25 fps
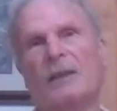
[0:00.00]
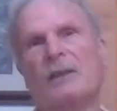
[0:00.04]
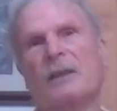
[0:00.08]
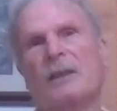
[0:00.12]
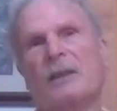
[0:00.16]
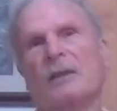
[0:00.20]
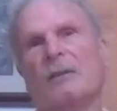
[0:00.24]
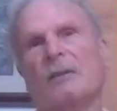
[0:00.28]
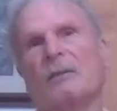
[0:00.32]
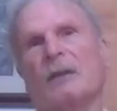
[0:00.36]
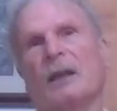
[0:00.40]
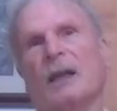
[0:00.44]

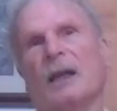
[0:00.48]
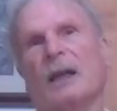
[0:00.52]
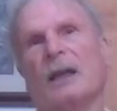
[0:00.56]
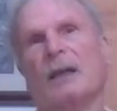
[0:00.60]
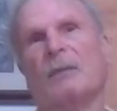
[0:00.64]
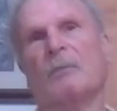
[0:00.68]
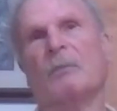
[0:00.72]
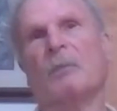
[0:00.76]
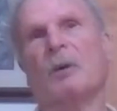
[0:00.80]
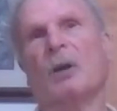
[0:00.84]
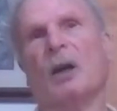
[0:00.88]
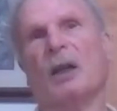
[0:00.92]
So
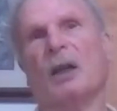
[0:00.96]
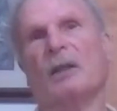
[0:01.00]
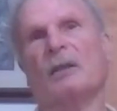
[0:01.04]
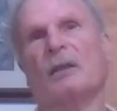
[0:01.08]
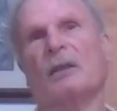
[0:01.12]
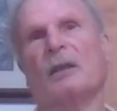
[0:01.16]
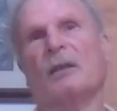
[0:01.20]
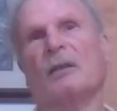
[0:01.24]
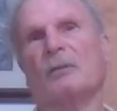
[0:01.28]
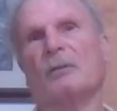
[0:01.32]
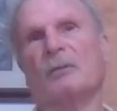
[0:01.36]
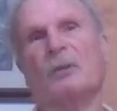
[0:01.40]
I
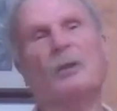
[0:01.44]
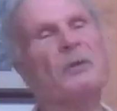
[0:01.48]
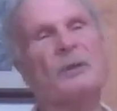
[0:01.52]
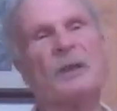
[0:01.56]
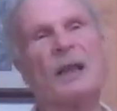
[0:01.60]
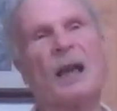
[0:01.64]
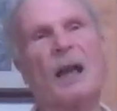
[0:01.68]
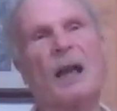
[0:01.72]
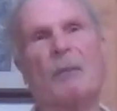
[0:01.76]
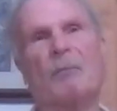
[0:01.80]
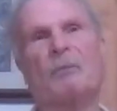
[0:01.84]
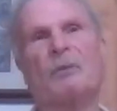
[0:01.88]
bought
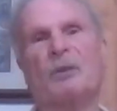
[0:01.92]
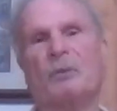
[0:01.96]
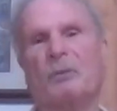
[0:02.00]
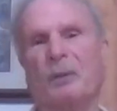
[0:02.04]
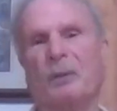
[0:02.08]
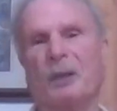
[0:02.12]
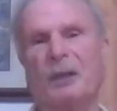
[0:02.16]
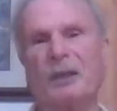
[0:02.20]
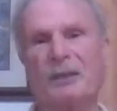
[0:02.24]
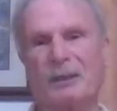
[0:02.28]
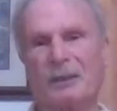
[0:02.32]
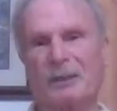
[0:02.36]
rooftop
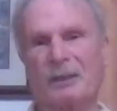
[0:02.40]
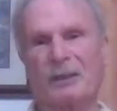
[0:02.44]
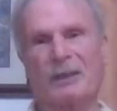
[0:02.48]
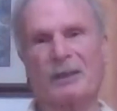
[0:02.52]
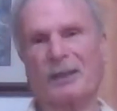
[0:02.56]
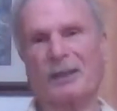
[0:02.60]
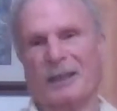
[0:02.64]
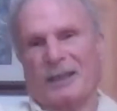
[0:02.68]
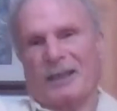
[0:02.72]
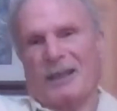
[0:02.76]
sprinklers.